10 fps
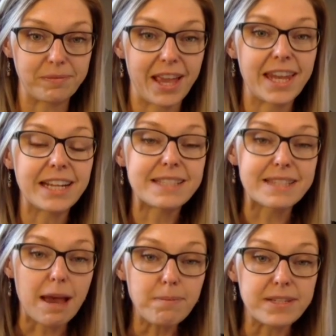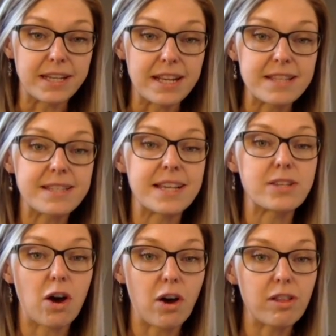And acceptance is
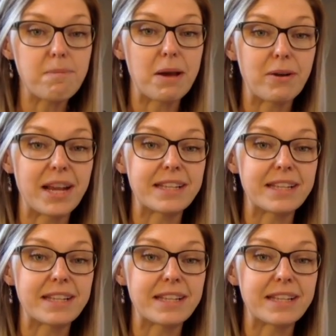all about